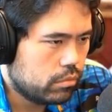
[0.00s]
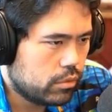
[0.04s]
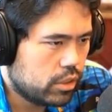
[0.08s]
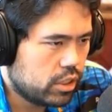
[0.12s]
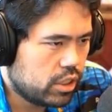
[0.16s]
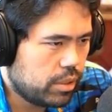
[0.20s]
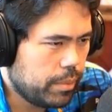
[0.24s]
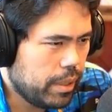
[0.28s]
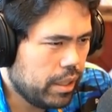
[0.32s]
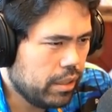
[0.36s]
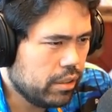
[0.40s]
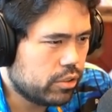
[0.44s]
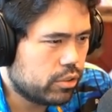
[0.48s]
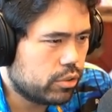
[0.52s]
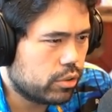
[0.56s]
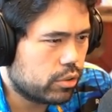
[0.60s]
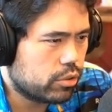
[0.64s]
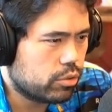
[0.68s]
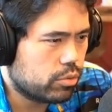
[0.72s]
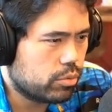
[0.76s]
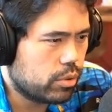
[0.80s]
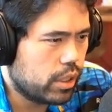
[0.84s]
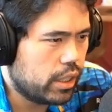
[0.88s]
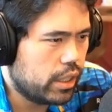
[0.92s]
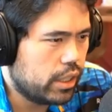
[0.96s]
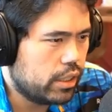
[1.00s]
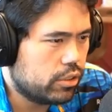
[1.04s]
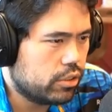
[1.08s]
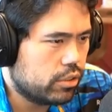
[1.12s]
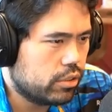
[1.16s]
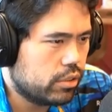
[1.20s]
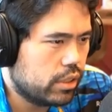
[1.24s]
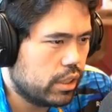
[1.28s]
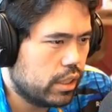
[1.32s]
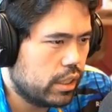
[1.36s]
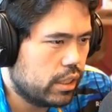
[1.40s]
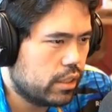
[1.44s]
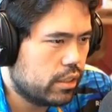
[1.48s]
somehow this looks right just
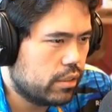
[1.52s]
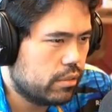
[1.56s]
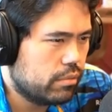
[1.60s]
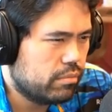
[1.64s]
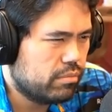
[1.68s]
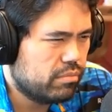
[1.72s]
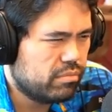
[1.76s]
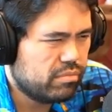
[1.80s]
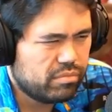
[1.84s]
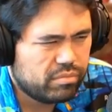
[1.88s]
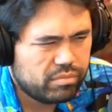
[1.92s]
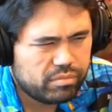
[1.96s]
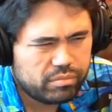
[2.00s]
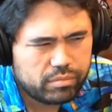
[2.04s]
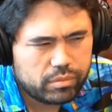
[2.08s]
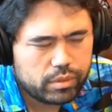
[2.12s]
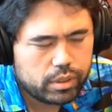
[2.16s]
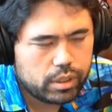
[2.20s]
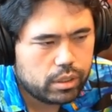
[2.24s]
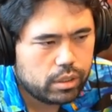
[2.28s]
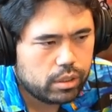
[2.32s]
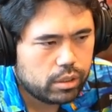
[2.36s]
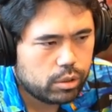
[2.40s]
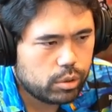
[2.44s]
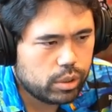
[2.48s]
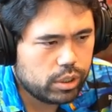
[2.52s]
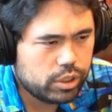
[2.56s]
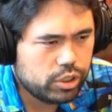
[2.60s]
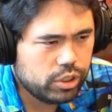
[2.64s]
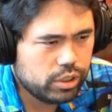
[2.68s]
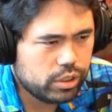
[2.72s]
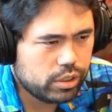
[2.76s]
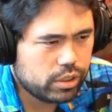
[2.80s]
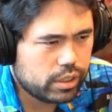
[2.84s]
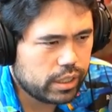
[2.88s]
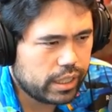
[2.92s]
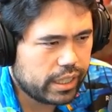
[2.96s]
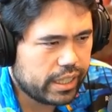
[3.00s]
like question
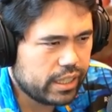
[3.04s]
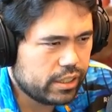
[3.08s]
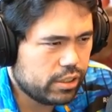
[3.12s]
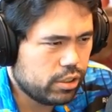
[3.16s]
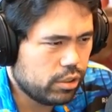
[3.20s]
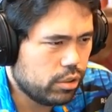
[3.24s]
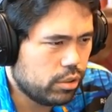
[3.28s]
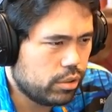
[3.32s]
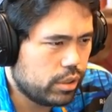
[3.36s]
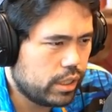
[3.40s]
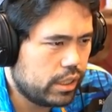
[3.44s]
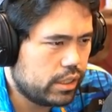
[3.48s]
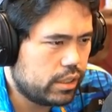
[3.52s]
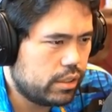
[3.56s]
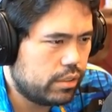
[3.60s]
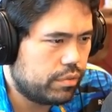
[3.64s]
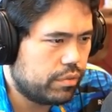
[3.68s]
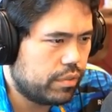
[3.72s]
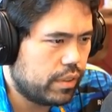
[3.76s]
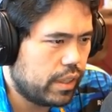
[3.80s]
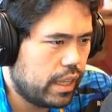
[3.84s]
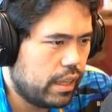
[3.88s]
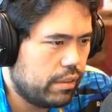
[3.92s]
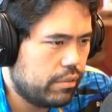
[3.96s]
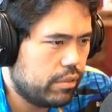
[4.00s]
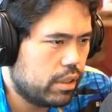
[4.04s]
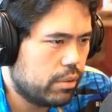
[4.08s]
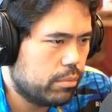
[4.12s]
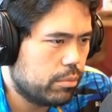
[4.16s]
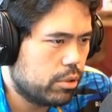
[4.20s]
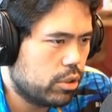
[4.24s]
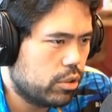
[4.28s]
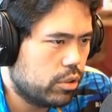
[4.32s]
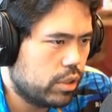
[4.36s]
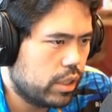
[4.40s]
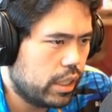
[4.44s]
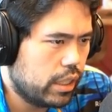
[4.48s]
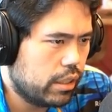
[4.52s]
is I guess I'll go knight c5 then I'm gonna
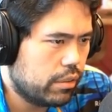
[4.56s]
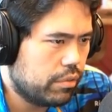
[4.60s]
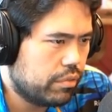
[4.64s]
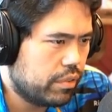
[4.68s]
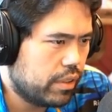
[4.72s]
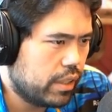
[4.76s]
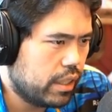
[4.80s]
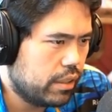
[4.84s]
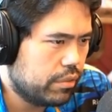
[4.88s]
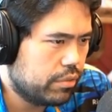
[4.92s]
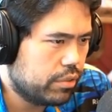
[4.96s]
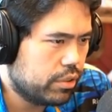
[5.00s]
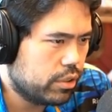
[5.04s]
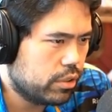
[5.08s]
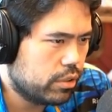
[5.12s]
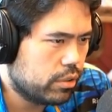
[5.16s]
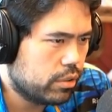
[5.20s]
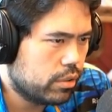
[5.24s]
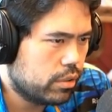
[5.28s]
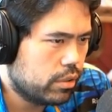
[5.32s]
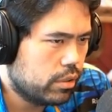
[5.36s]
go knight f5 here